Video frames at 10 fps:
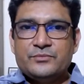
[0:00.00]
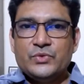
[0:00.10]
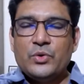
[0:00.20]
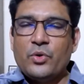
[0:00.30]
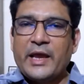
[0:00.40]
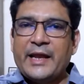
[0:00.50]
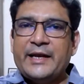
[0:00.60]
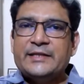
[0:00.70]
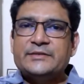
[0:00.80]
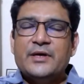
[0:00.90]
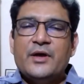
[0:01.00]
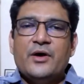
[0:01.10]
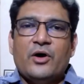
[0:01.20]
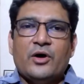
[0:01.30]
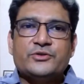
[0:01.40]
okay, and it is
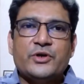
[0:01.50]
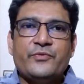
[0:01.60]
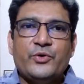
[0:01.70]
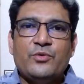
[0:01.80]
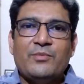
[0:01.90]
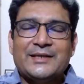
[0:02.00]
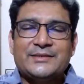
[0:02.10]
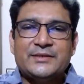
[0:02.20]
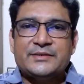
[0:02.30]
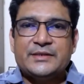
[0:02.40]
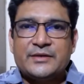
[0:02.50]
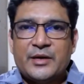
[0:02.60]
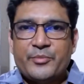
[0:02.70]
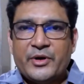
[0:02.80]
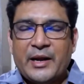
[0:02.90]
also if you do masters in
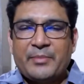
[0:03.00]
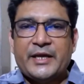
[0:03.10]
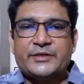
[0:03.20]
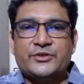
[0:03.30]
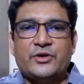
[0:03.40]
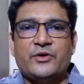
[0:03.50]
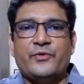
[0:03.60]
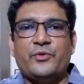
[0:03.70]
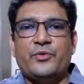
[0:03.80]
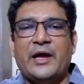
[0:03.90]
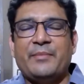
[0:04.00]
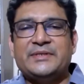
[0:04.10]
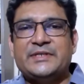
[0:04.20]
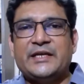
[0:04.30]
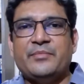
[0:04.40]
computer application or if you do
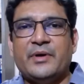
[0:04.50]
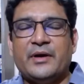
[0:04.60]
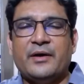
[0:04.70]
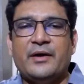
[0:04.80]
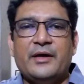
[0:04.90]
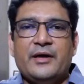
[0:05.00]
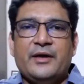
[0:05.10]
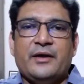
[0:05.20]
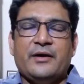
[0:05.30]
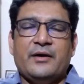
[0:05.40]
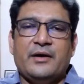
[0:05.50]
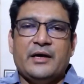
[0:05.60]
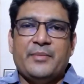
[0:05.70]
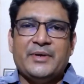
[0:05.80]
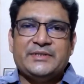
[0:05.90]
MSc in uh, uh,
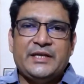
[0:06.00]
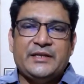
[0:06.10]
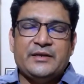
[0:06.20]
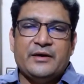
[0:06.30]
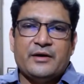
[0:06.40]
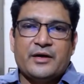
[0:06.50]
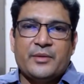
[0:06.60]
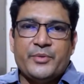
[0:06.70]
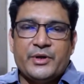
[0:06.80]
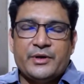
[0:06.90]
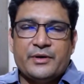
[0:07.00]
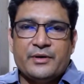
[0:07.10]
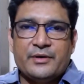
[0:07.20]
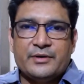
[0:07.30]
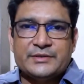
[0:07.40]
MSc in uh, computer
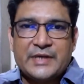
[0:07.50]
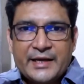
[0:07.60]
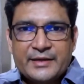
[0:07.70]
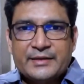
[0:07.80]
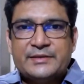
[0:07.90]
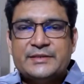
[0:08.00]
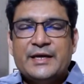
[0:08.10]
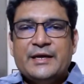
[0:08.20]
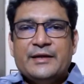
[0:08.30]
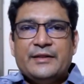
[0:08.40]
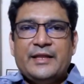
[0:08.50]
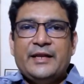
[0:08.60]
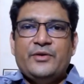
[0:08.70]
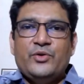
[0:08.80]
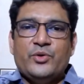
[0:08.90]
uh, science,
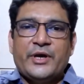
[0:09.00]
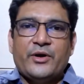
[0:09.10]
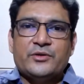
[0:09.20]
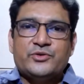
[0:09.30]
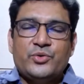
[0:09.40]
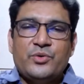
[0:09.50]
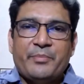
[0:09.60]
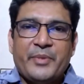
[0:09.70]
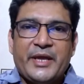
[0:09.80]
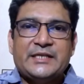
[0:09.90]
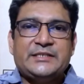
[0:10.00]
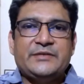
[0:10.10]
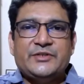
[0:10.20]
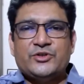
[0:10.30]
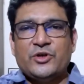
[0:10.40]
then you can also do a PhD,
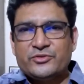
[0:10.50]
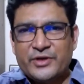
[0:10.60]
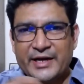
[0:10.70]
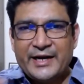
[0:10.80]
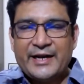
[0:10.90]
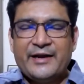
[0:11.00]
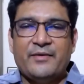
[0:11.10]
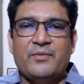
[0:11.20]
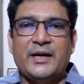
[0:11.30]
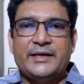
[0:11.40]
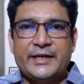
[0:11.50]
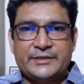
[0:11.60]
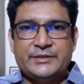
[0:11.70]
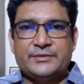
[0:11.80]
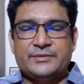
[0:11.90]
which is also an added
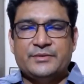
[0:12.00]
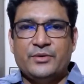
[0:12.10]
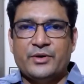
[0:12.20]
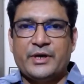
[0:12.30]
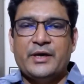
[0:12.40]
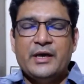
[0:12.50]
advantage. Okay,